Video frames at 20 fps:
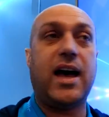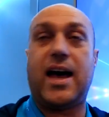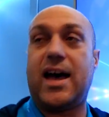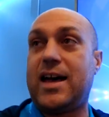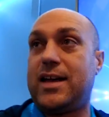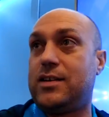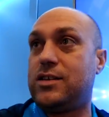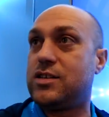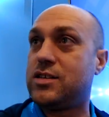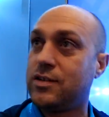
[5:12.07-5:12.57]

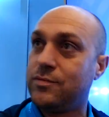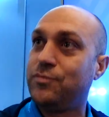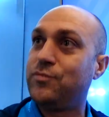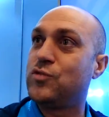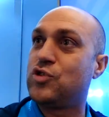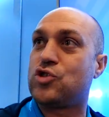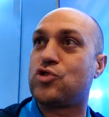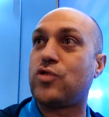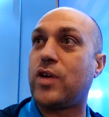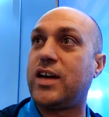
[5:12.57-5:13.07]
and
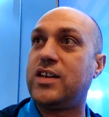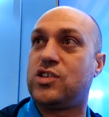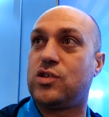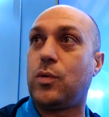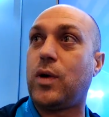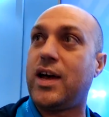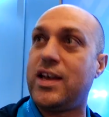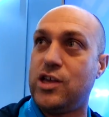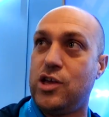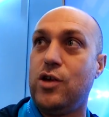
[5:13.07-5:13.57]

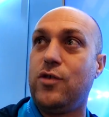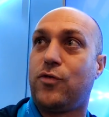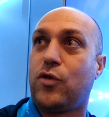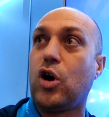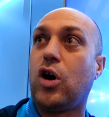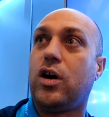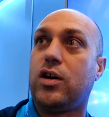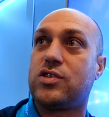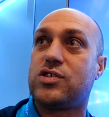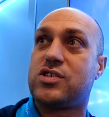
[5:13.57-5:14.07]
straight away
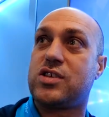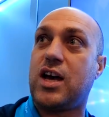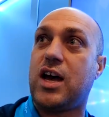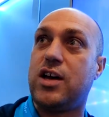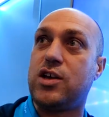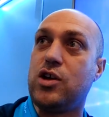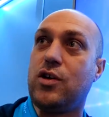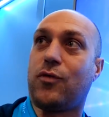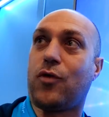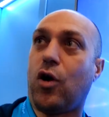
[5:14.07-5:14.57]
you've got
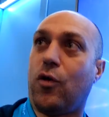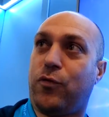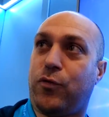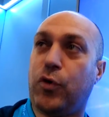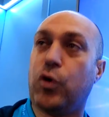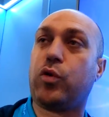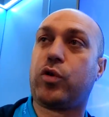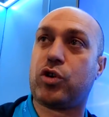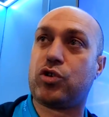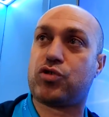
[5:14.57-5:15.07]

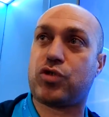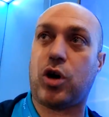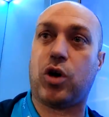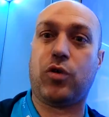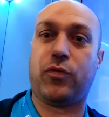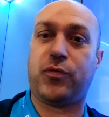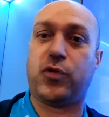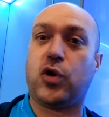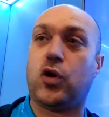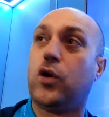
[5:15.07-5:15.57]
full
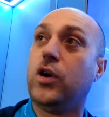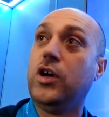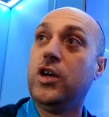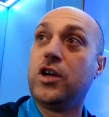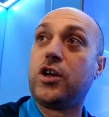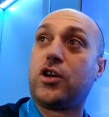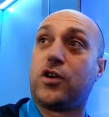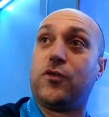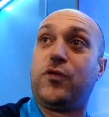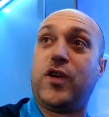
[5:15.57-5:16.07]
control for
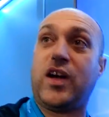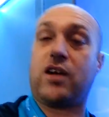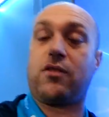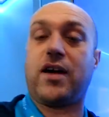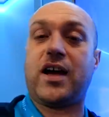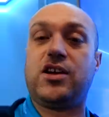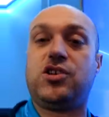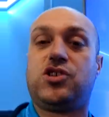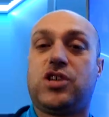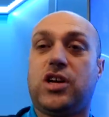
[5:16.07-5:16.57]

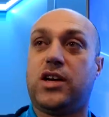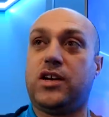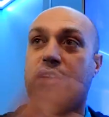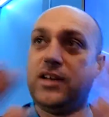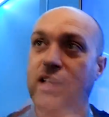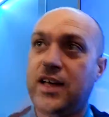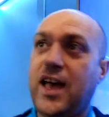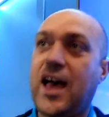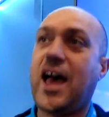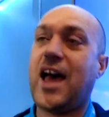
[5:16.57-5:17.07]
configuration
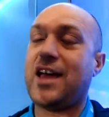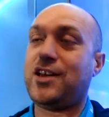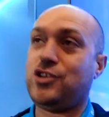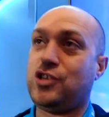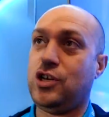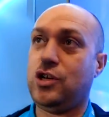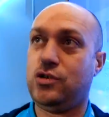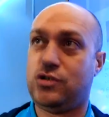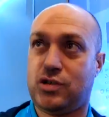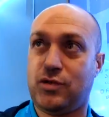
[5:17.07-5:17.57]

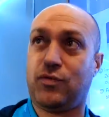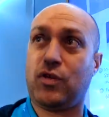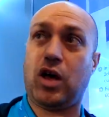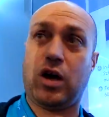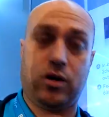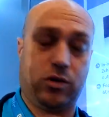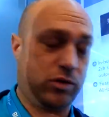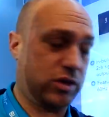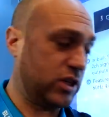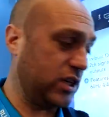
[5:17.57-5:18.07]
and use of
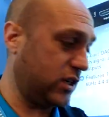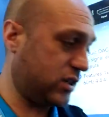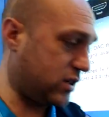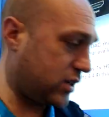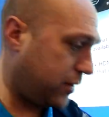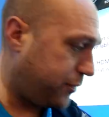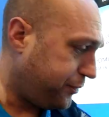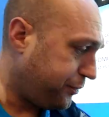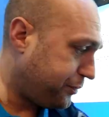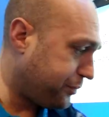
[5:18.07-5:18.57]
the whole
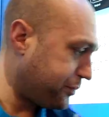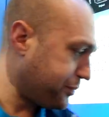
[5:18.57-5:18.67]
system.